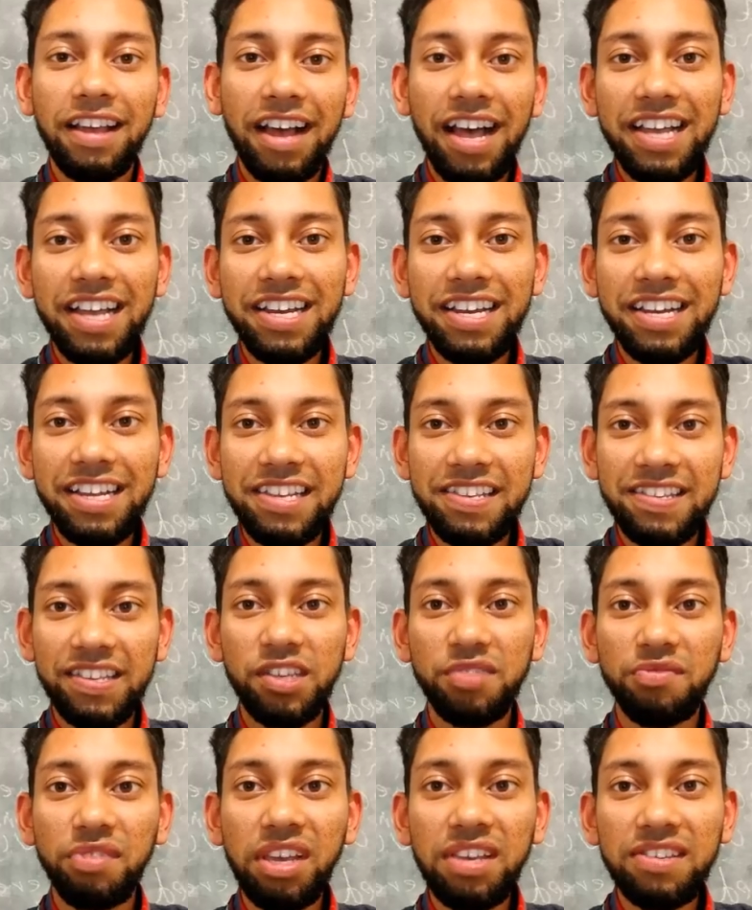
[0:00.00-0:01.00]
Hi guys,
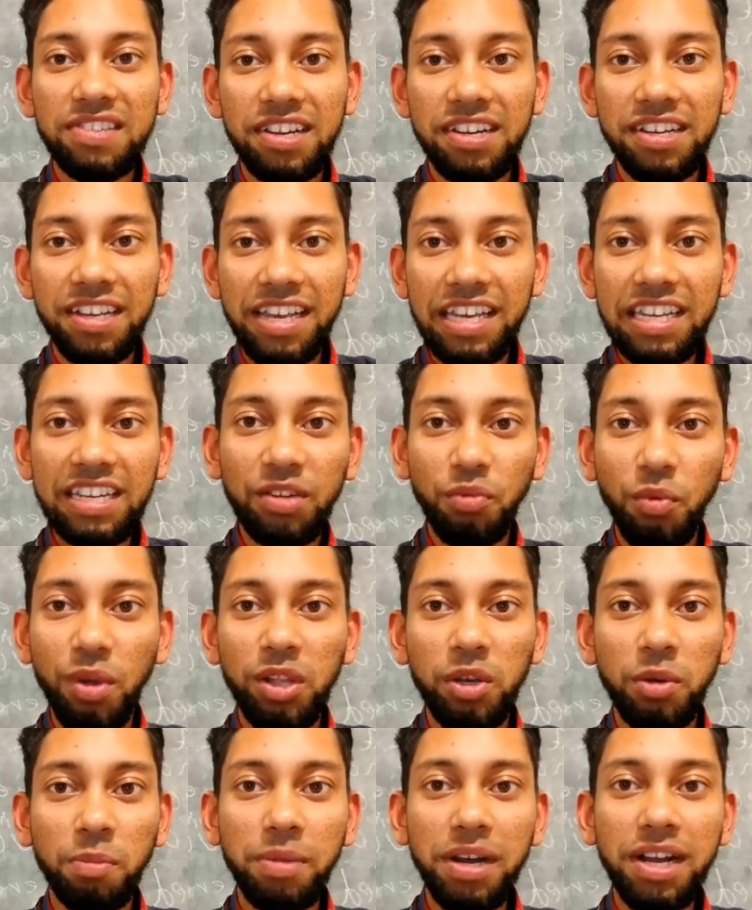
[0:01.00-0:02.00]
it's Fezaan again.
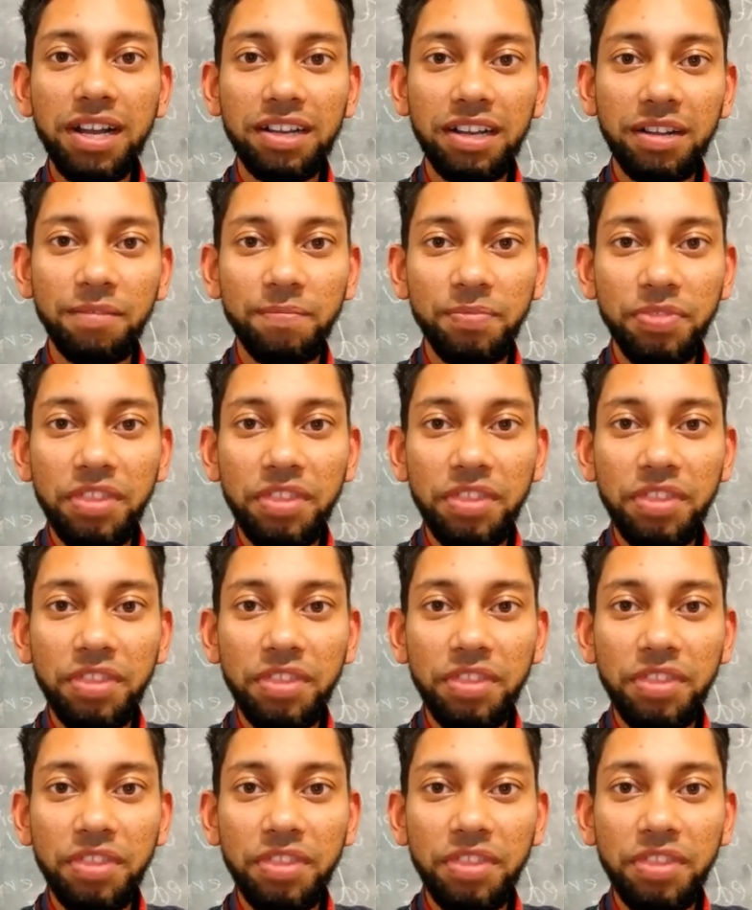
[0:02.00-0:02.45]
Welcome back.